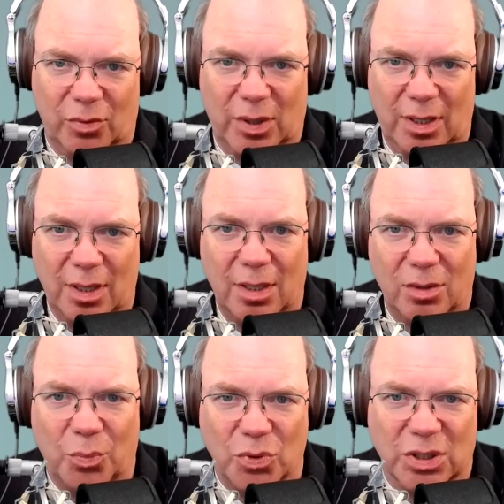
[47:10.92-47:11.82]
Okay,
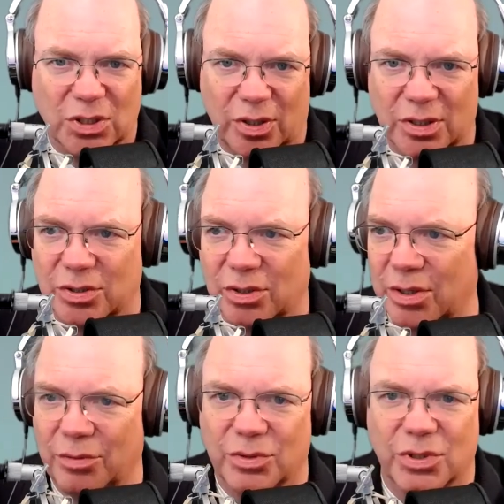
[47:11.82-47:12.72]
the music's going to
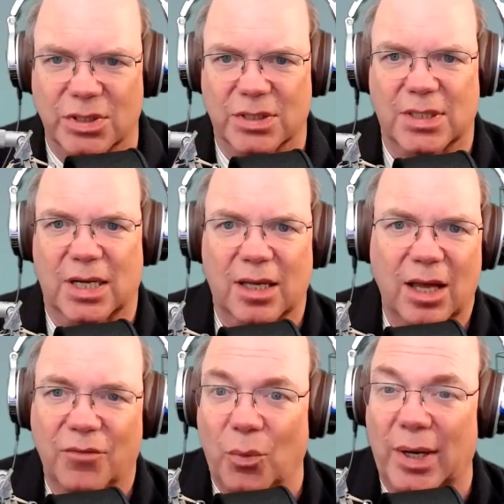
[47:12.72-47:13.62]
start here in just a sec.
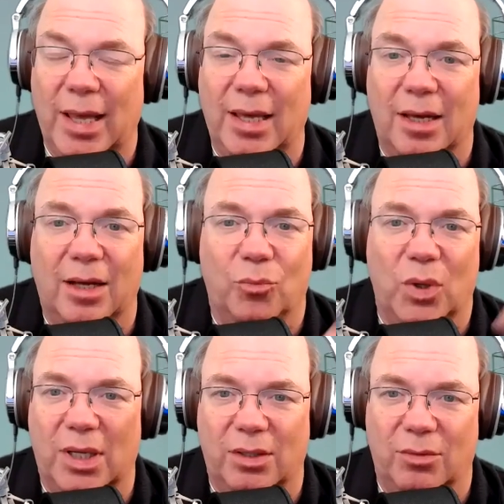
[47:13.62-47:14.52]
If you want to hang
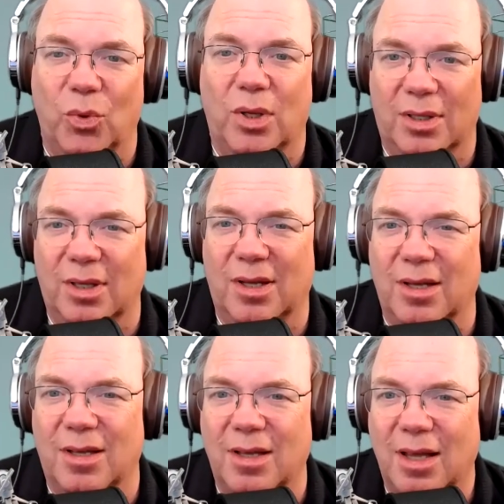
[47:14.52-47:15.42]
on, it
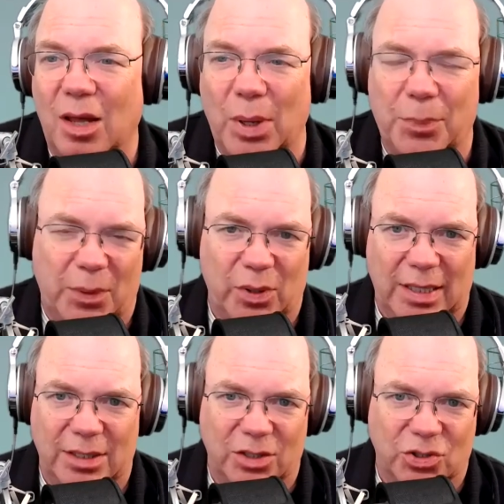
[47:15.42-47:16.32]
might be a
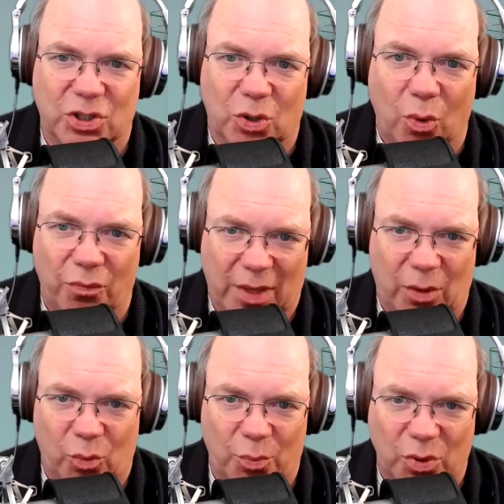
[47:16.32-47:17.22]
good idea just to go over
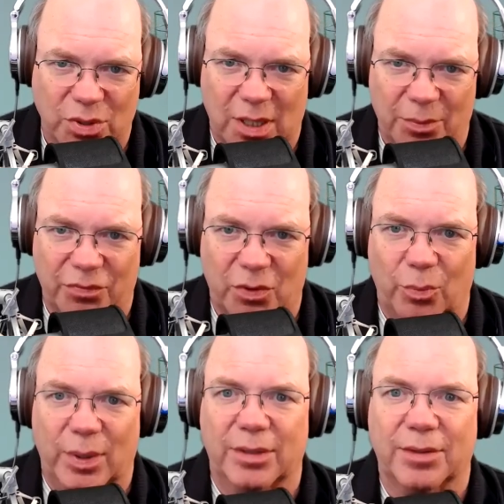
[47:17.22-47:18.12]
that one more time, if you
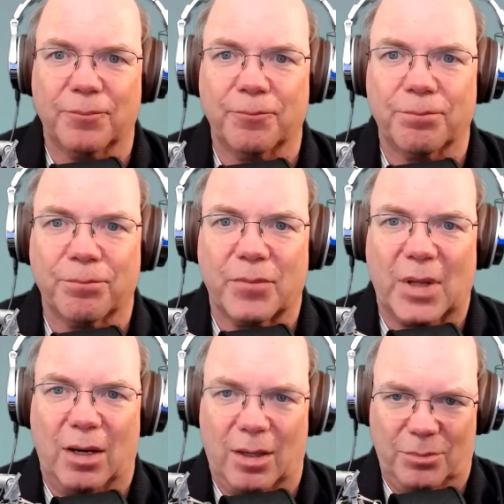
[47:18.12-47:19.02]
don't mind.
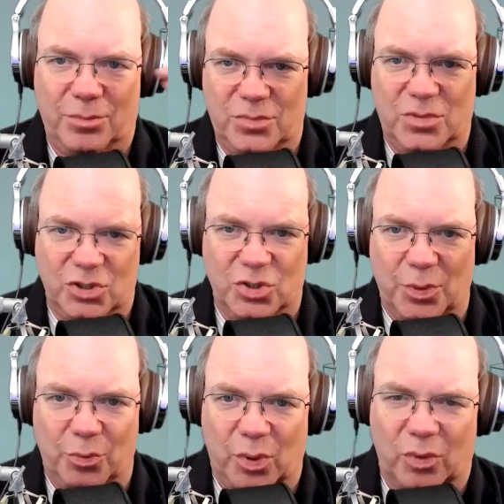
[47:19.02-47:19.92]
Just
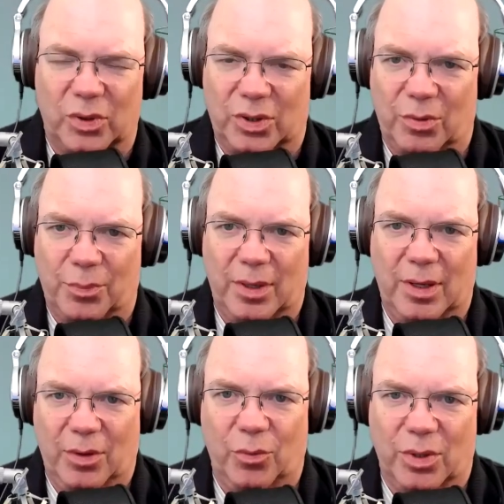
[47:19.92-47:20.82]
to be real clear about
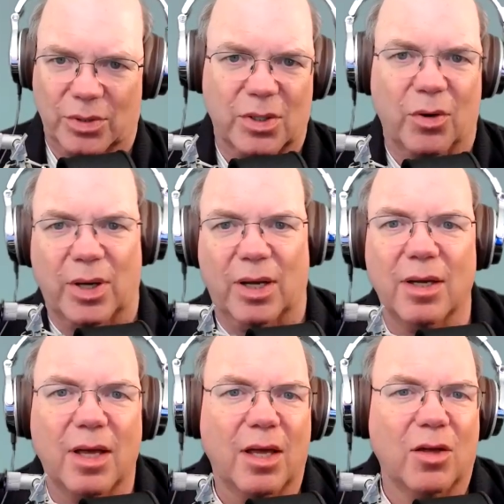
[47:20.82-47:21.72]
how that works. Okay,
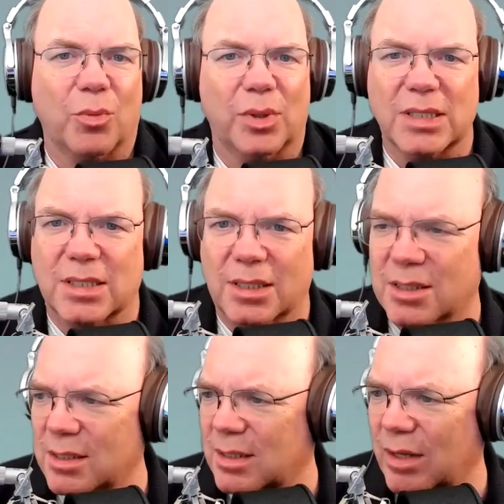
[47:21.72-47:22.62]
you've been
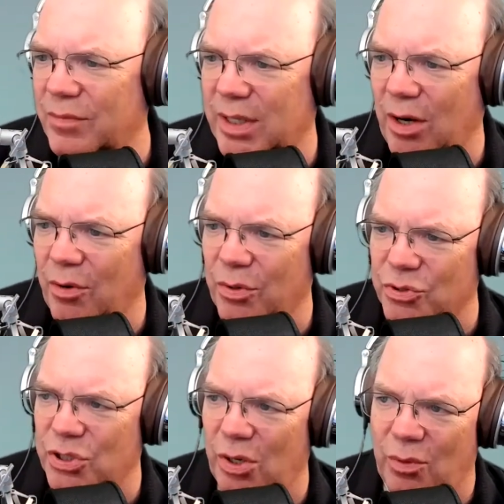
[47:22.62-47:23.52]
listening to the David
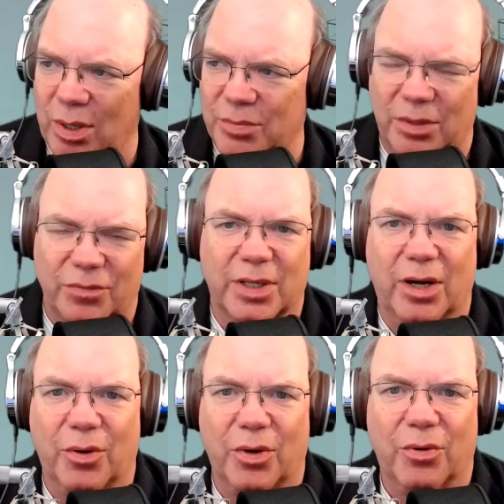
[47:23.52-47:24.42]
Carrier Show. I'm David
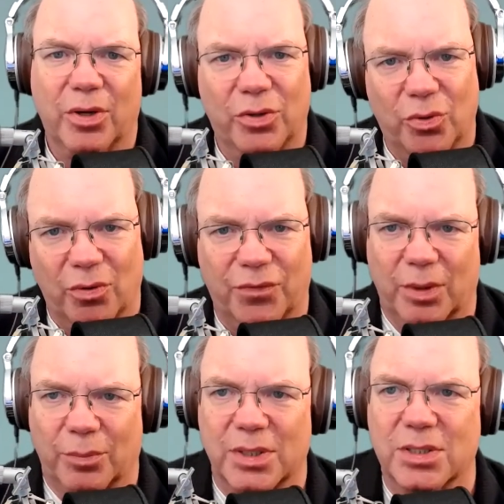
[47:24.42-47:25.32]
Carrier, your
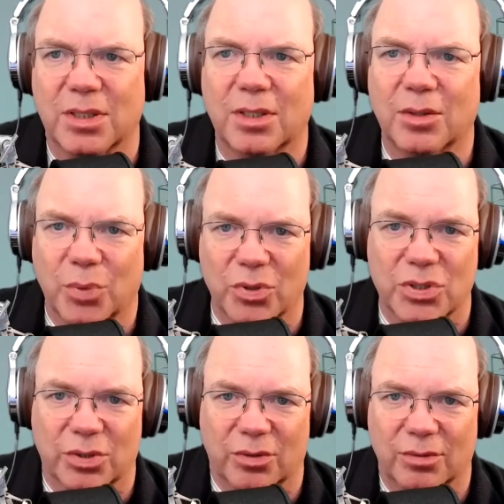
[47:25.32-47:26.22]
family's
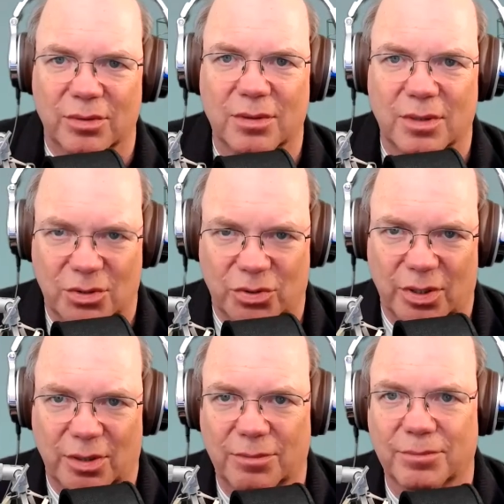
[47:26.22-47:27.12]
personal
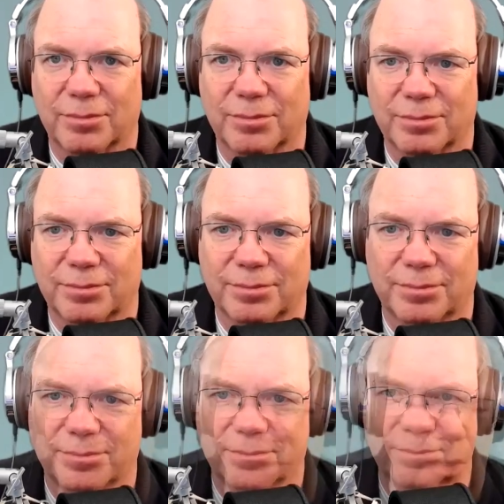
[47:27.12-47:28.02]
attorney.
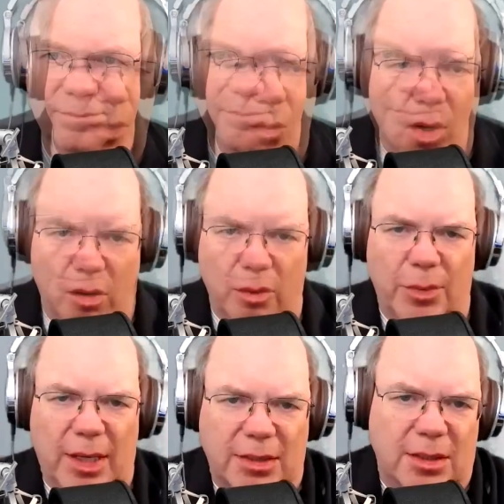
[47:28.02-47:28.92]

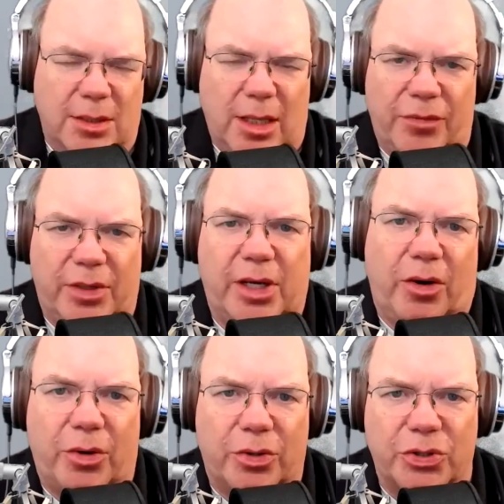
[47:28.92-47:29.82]
Welcome back to the David
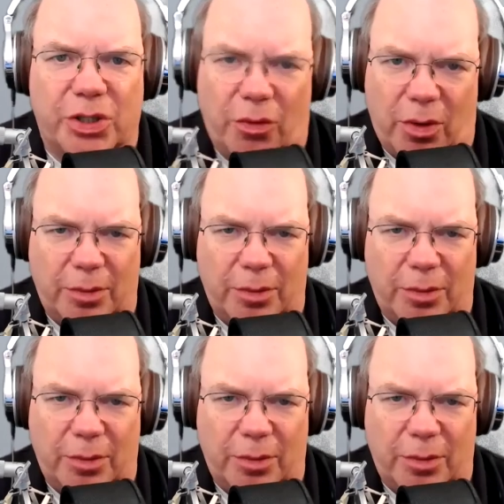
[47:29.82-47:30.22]
Carrier Show.